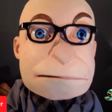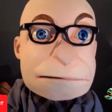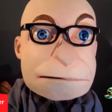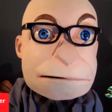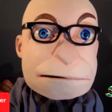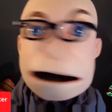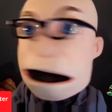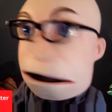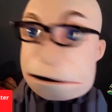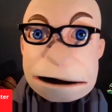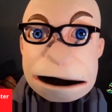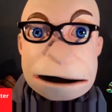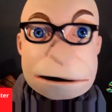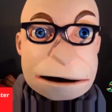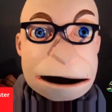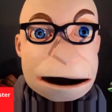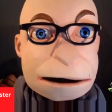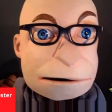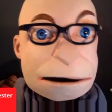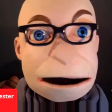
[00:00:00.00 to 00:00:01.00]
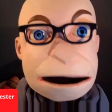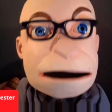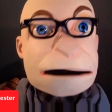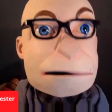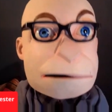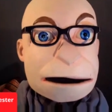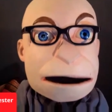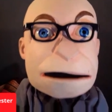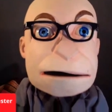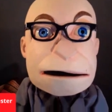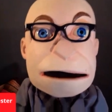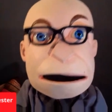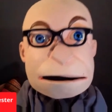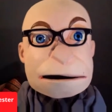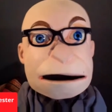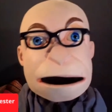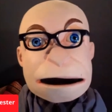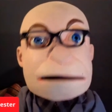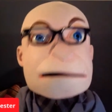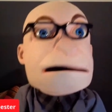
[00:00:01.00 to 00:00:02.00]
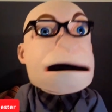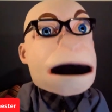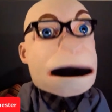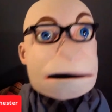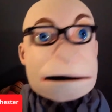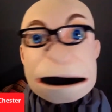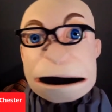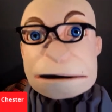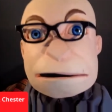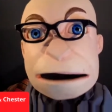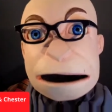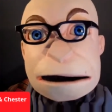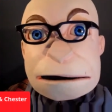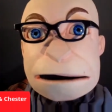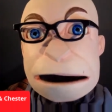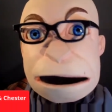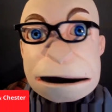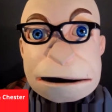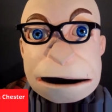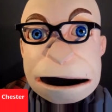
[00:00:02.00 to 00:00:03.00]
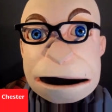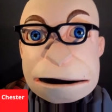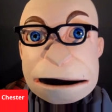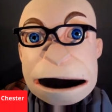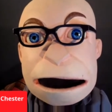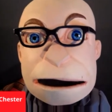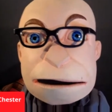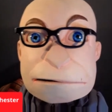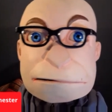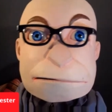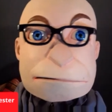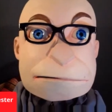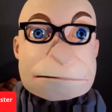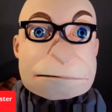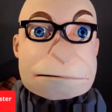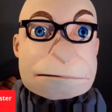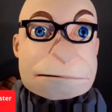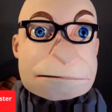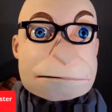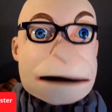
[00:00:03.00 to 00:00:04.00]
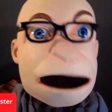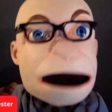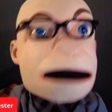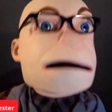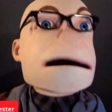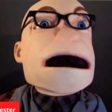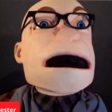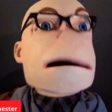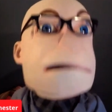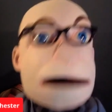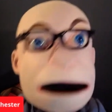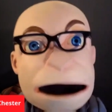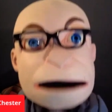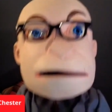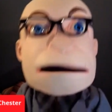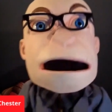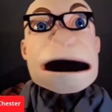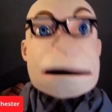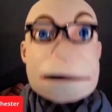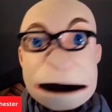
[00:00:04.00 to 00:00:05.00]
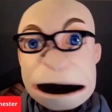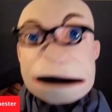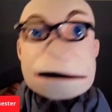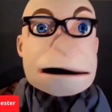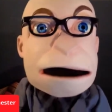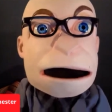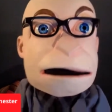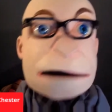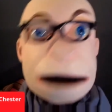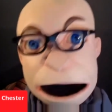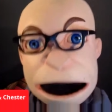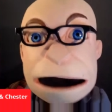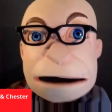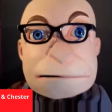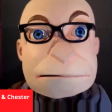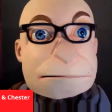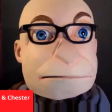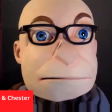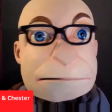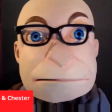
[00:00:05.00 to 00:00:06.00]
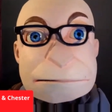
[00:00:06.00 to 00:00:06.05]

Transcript: It's not your fault that you became. Well, we're only judging you if you're still wearing Crocs.